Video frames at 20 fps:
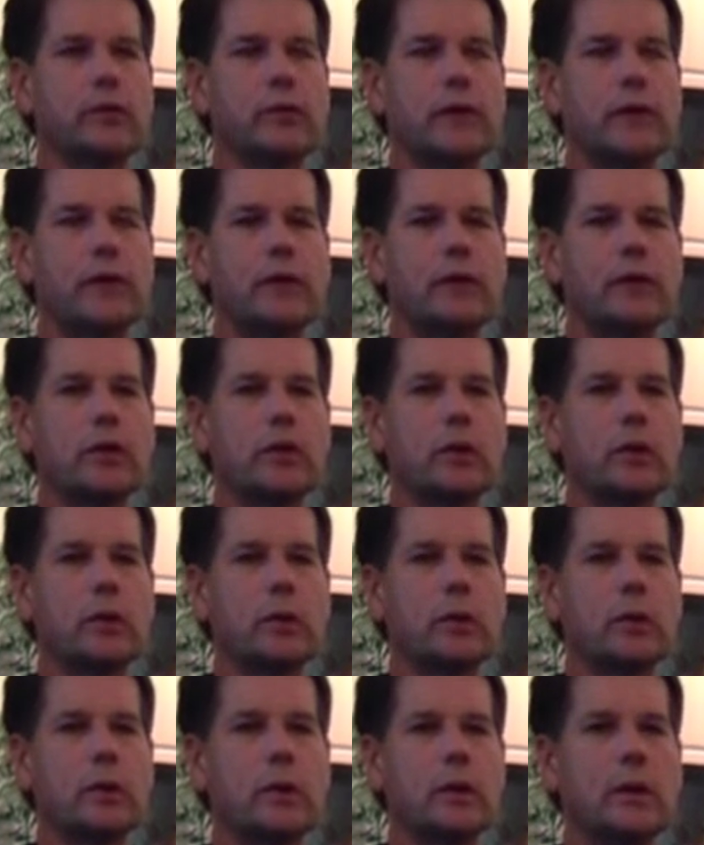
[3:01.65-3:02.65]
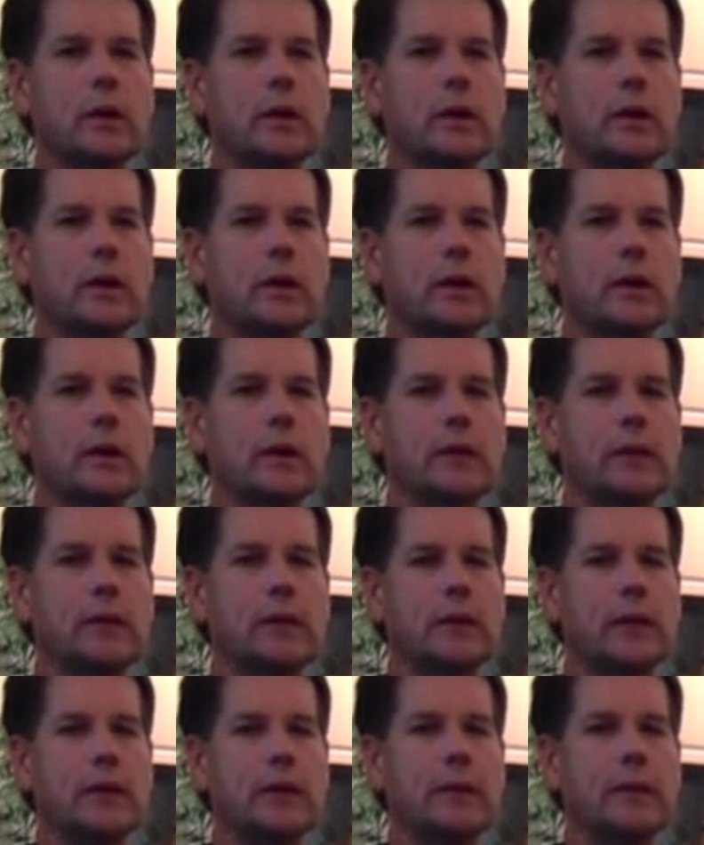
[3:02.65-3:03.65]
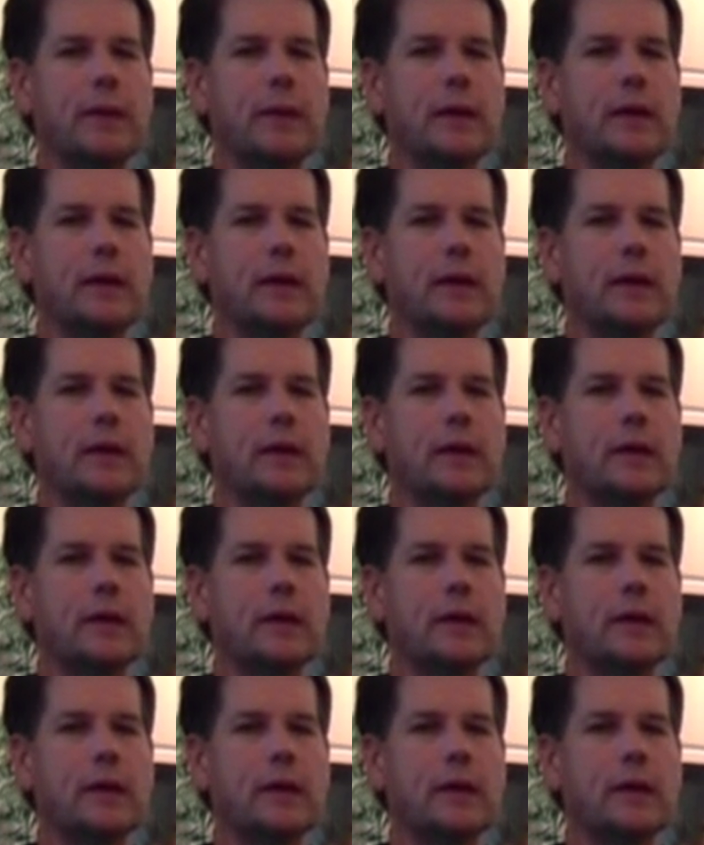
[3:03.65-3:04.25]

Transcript: revenue. You're not depending